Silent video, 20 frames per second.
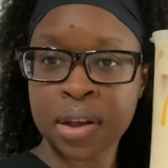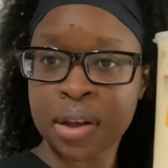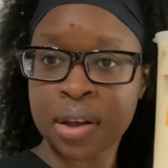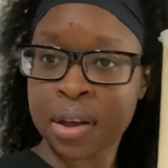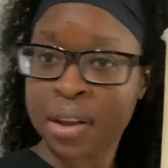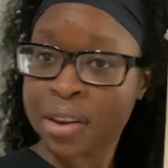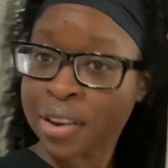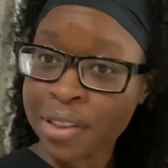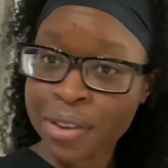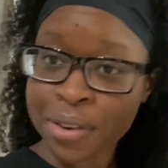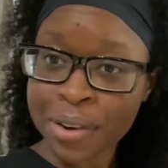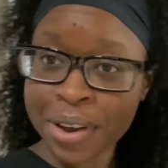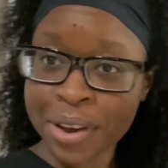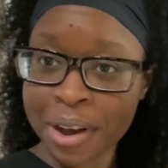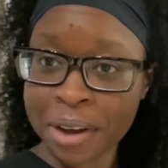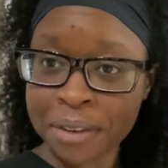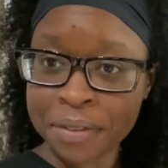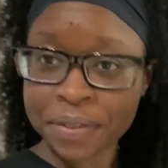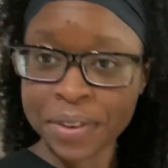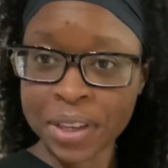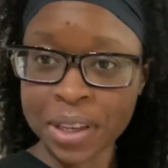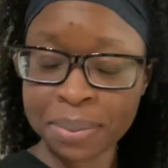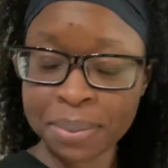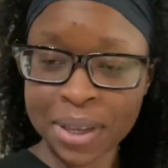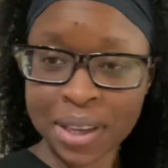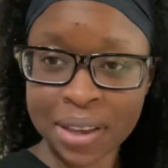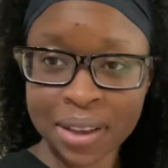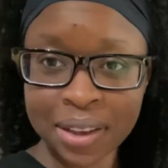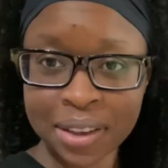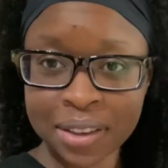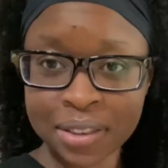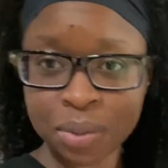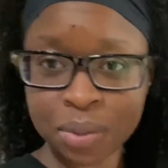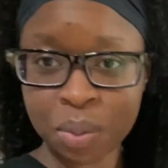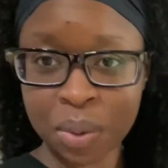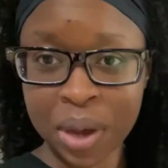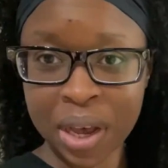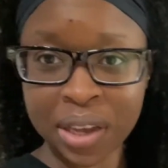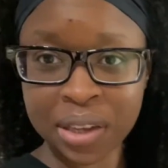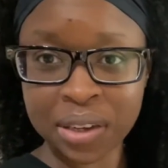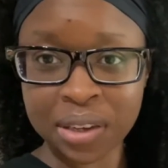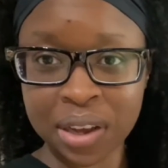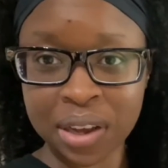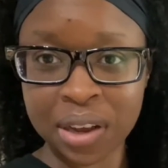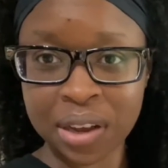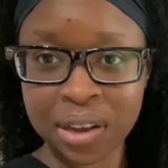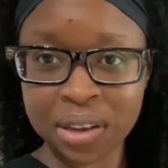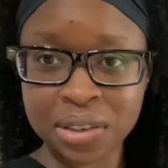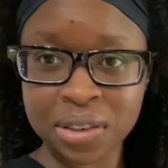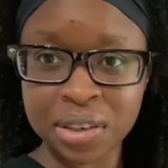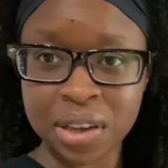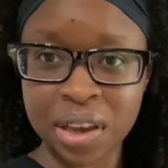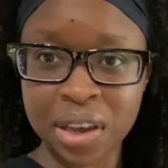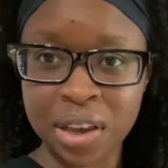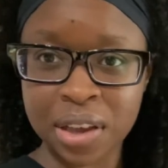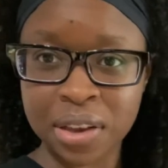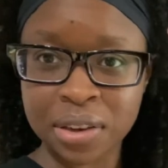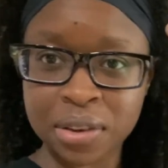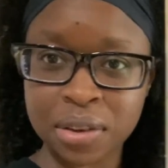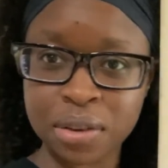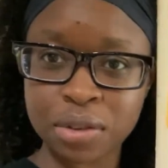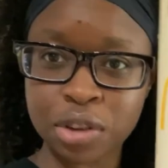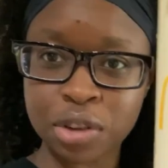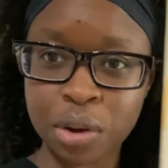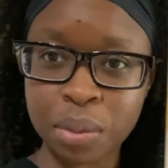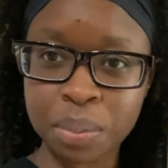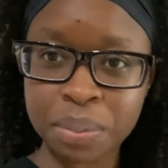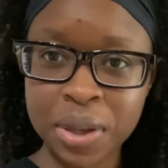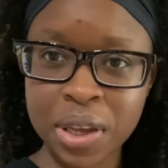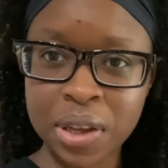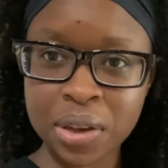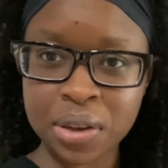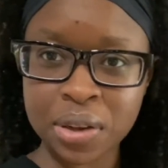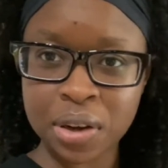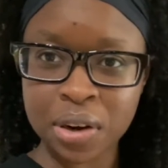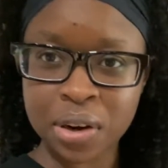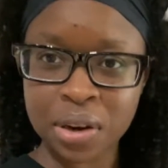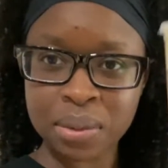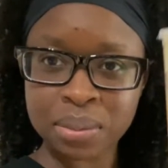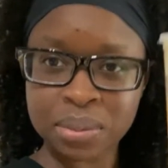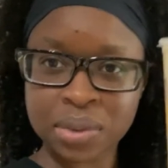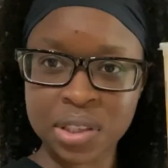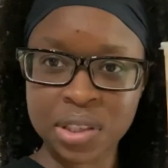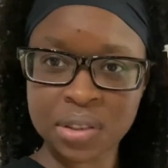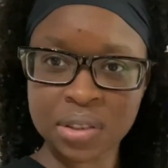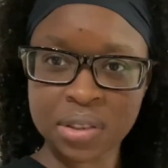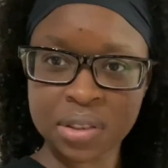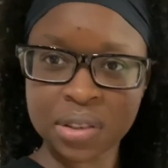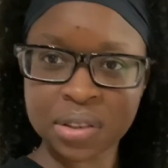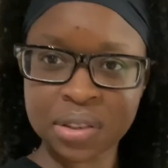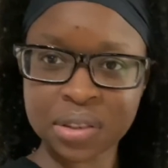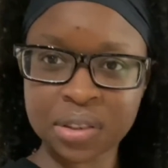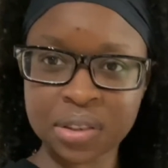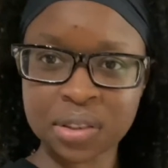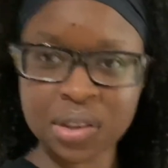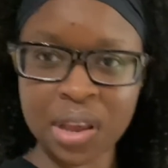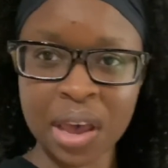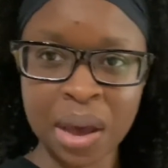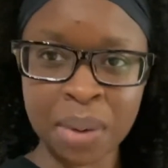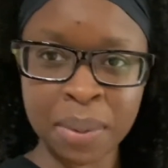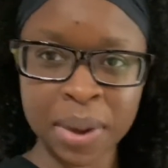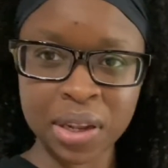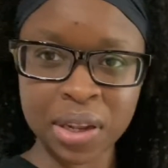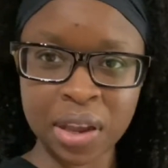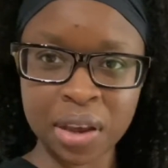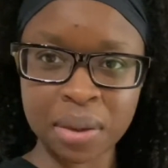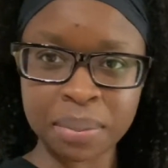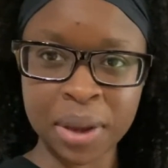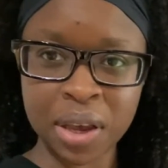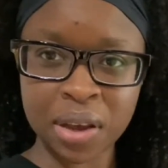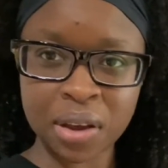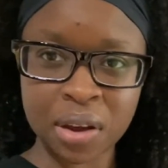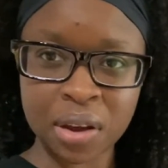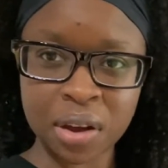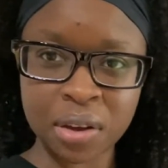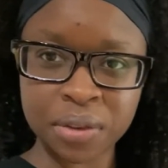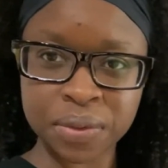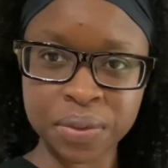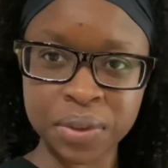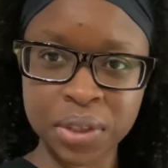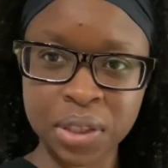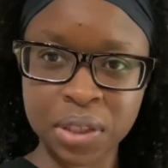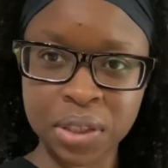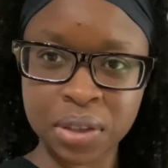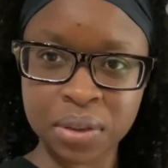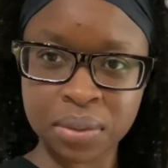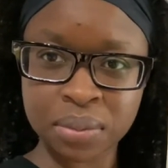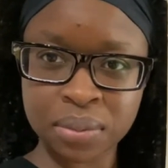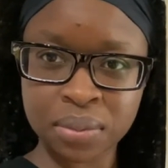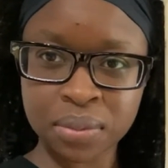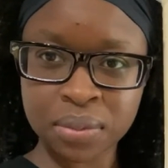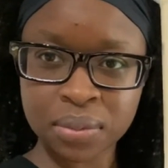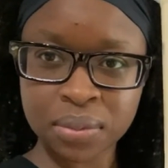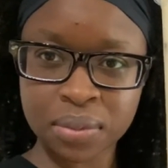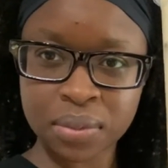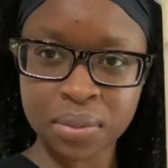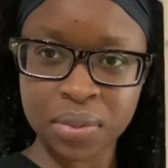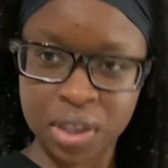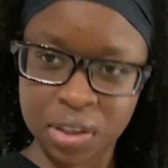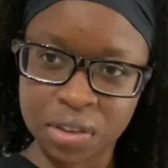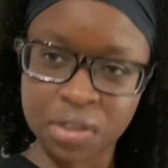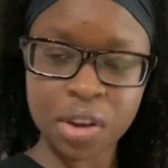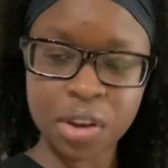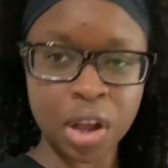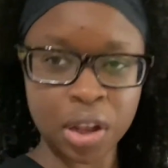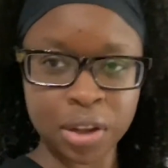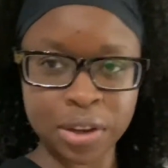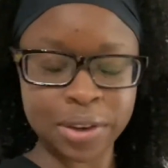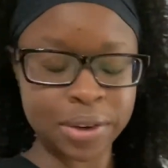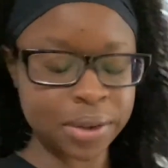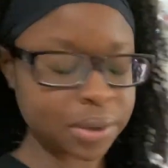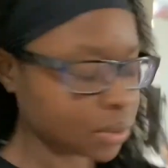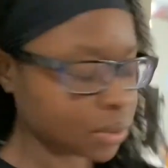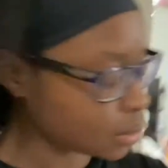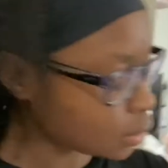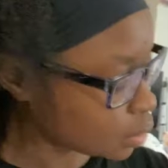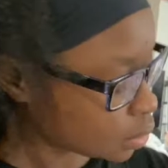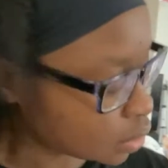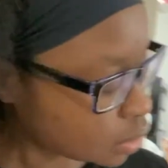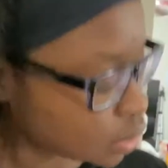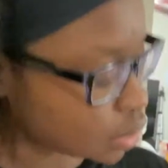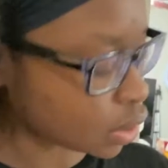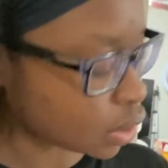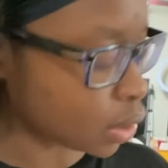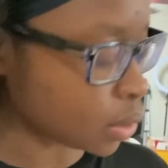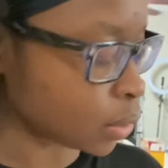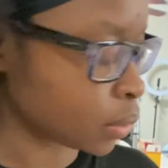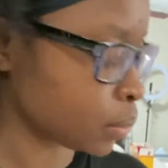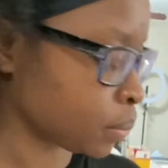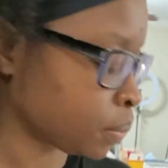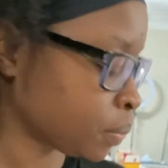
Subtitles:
another coffee, because why not? And don't be alarmed, this is how I like my coffee, this color. So